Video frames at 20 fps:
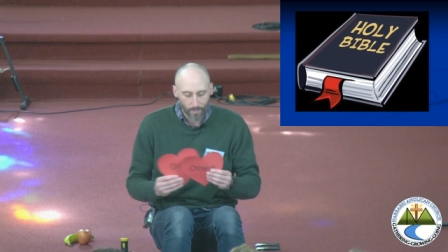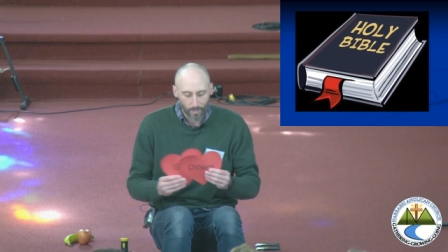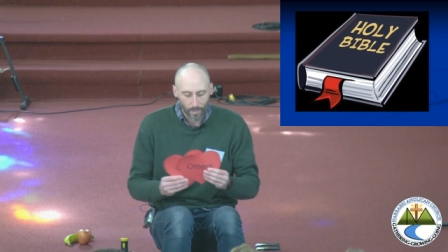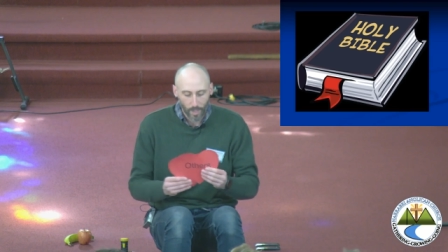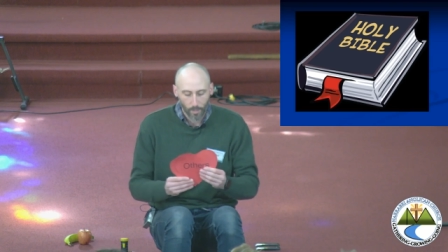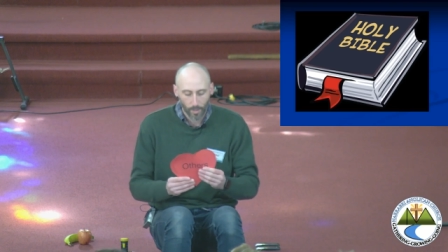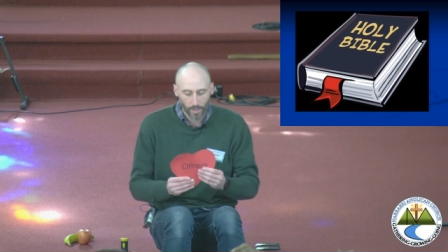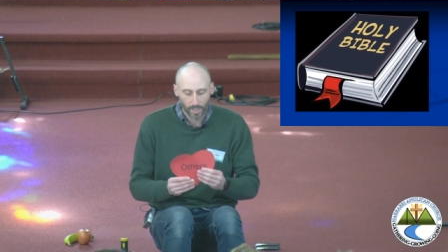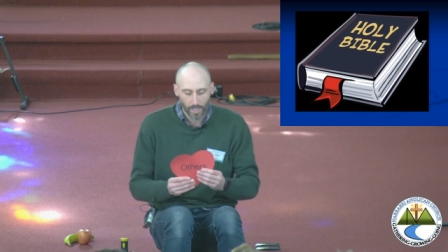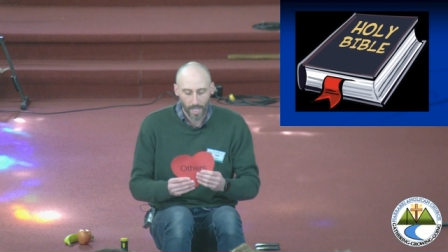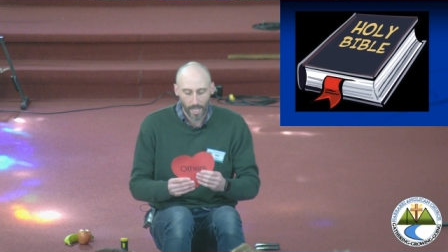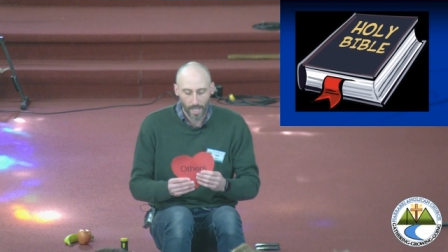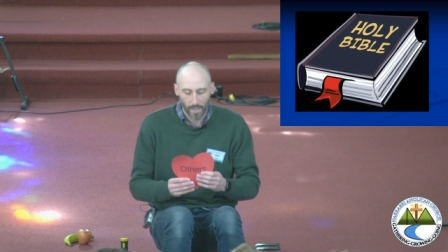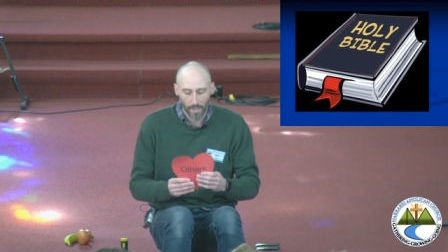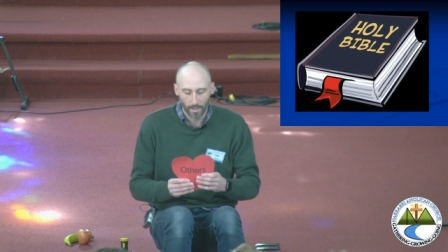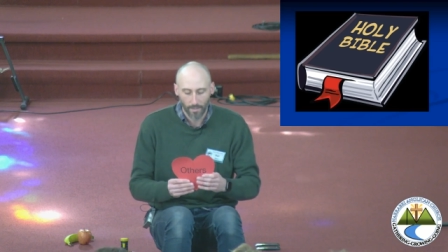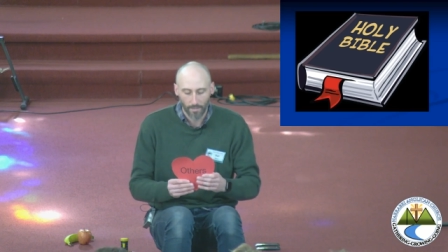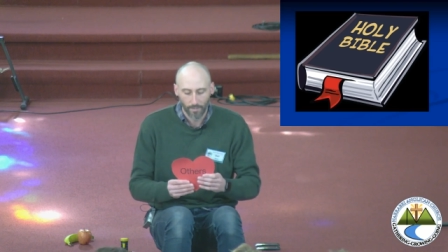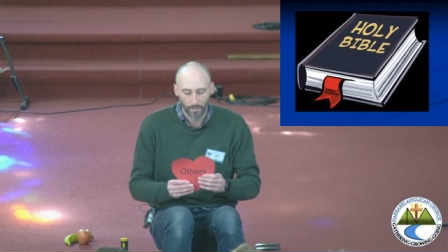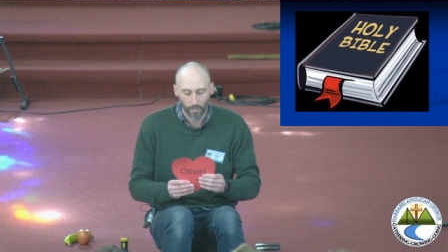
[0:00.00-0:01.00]
What's
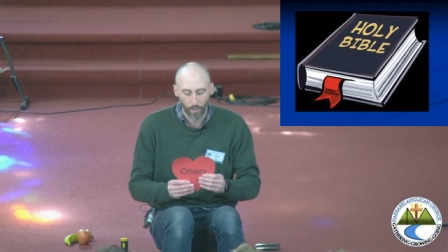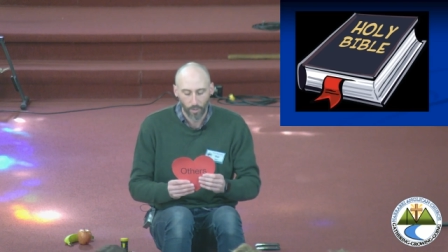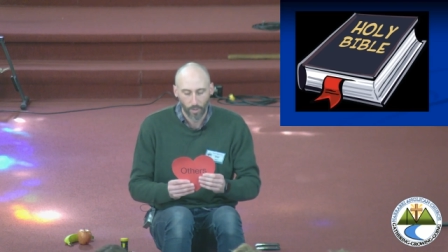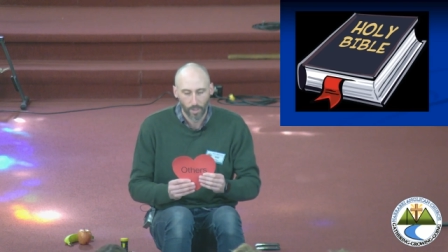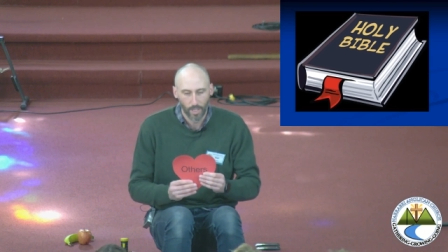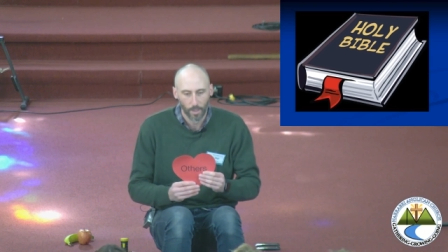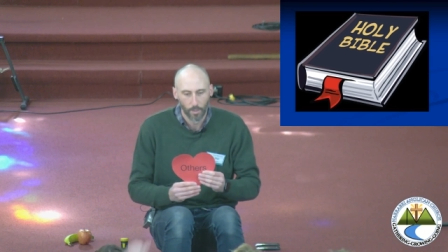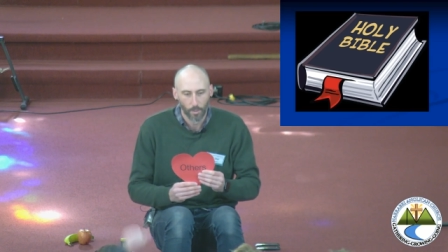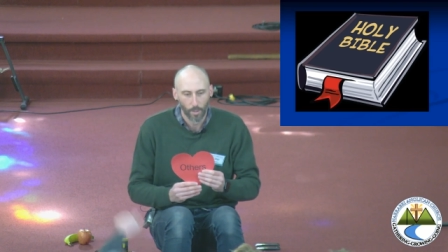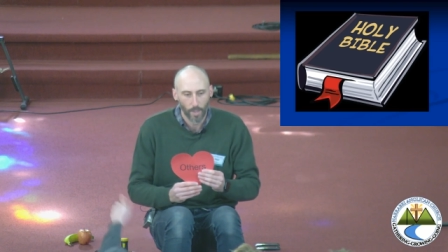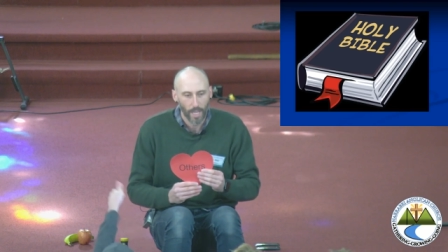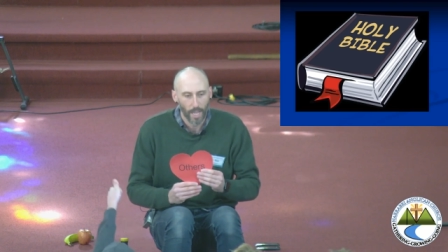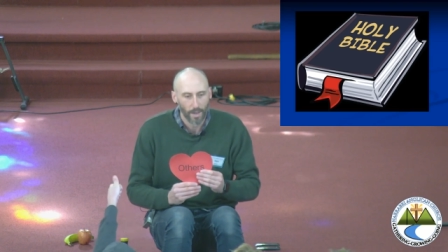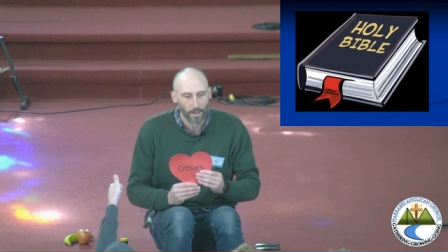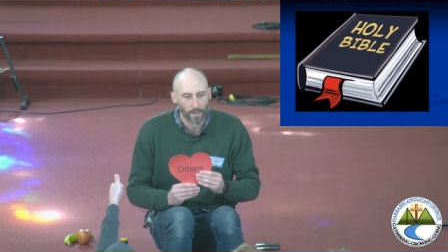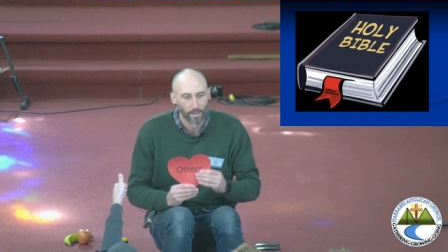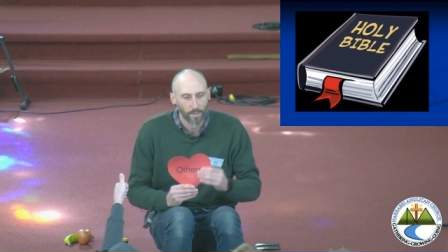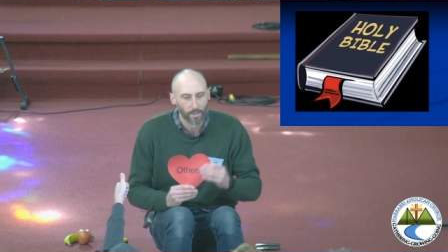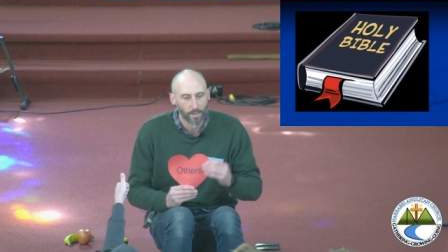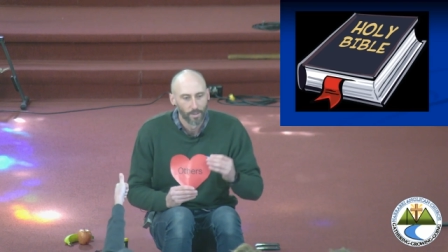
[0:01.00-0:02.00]
another fruit that we
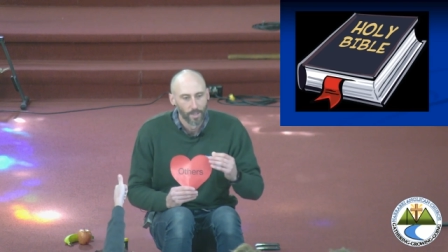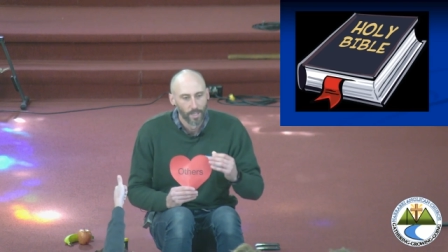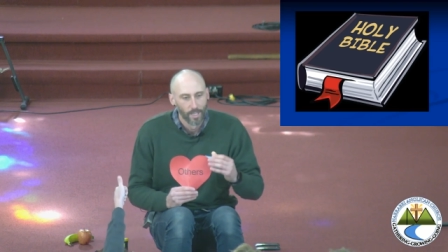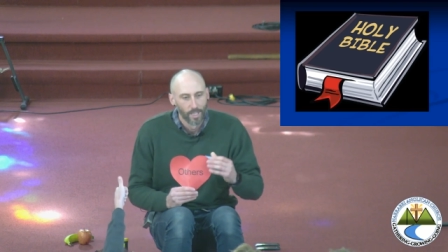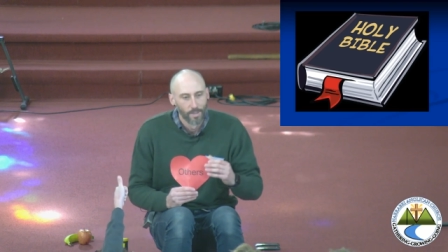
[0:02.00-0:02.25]
get?